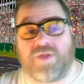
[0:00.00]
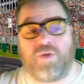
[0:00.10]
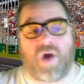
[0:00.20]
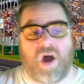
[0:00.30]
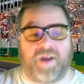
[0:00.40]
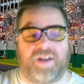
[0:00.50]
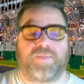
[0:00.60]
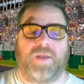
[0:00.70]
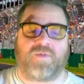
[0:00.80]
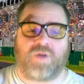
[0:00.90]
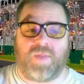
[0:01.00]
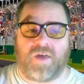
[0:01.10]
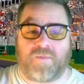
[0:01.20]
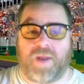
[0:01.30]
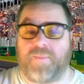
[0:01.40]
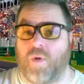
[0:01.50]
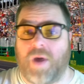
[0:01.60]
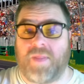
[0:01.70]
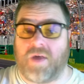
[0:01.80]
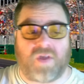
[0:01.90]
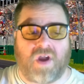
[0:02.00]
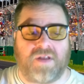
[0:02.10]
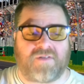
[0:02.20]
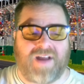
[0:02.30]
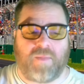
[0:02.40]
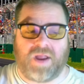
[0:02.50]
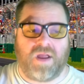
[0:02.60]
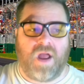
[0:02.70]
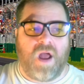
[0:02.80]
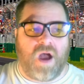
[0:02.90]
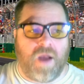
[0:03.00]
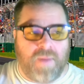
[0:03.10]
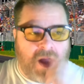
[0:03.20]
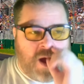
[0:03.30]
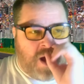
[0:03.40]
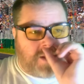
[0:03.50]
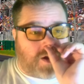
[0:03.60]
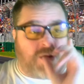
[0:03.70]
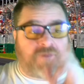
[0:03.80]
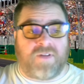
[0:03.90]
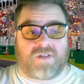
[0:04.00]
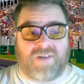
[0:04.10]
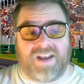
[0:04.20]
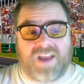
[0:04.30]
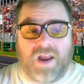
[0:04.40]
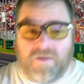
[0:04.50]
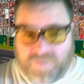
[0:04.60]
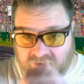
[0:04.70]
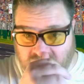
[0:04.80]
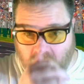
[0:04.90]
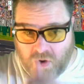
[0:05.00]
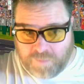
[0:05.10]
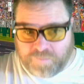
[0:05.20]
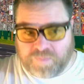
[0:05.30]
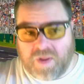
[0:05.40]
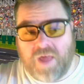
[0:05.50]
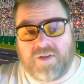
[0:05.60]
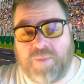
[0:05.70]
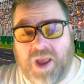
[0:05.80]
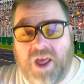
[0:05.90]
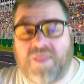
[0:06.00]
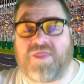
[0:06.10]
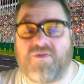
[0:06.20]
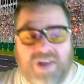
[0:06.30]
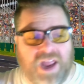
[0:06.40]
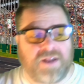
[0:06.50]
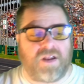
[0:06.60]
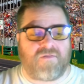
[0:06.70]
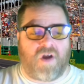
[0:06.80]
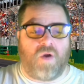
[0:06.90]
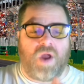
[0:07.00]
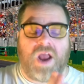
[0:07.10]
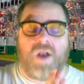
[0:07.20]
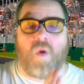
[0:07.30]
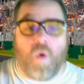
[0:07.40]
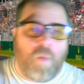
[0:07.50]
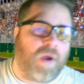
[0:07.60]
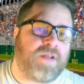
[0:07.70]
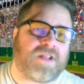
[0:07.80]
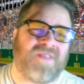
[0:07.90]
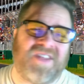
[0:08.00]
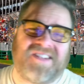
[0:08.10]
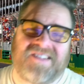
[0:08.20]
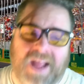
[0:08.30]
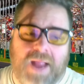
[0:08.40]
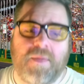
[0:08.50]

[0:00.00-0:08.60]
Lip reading: through the high speed between the other people and the other guys around me. So it's frustrating for sure to be 3 years in a row in almost the same